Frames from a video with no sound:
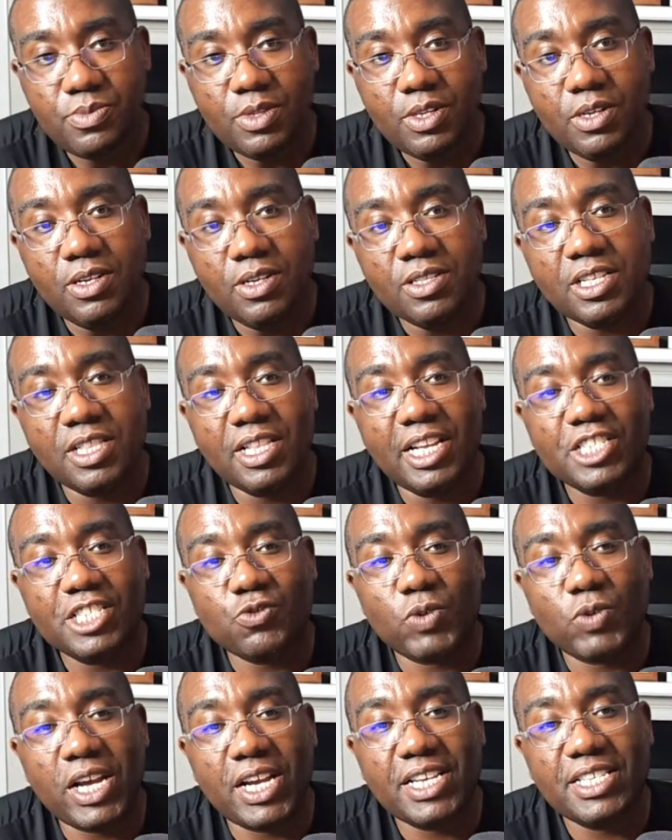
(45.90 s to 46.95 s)
to launch
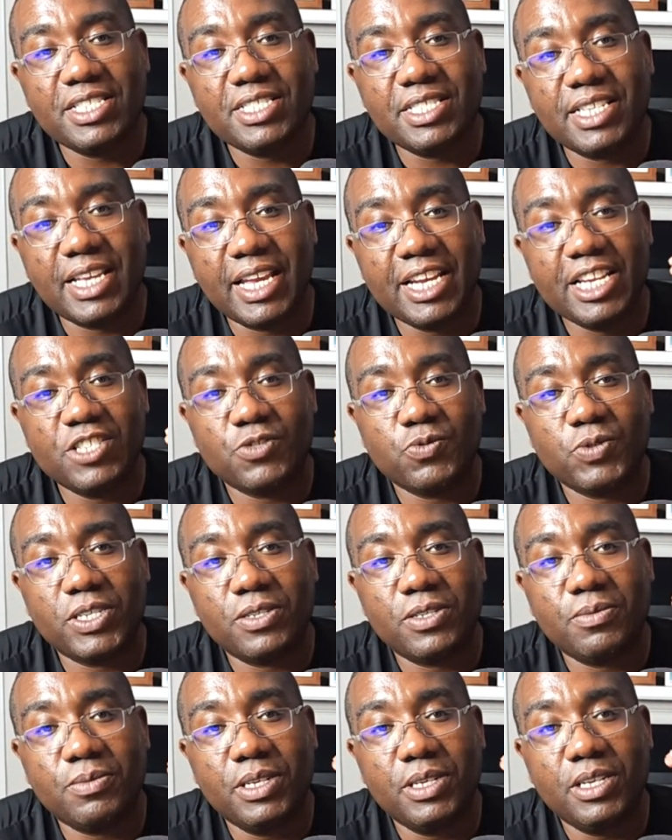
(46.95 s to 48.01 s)
rockets at Israel